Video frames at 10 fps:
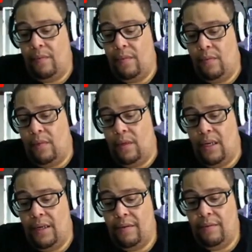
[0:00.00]

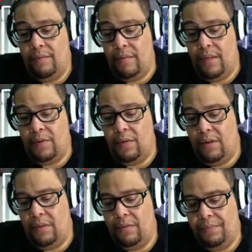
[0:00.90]
yeah, this
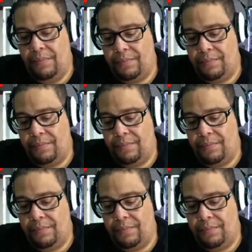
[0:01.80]
one.